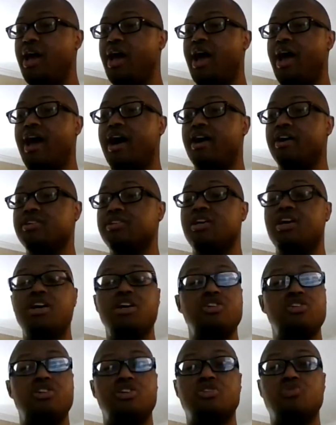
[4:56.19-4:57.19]
house
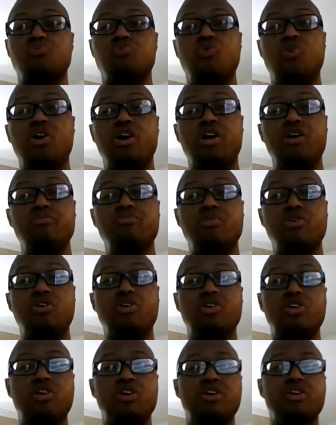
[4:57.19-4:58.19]
just one
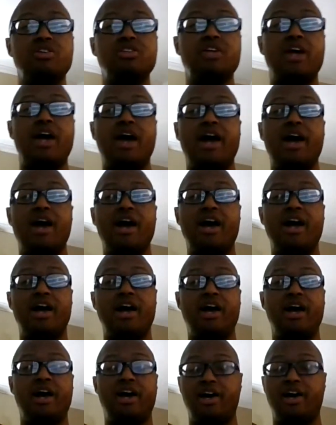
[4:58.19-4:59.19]
more
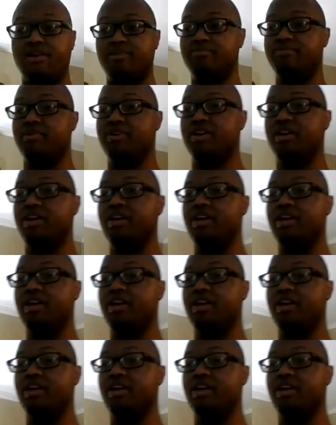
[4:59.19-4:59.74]
time.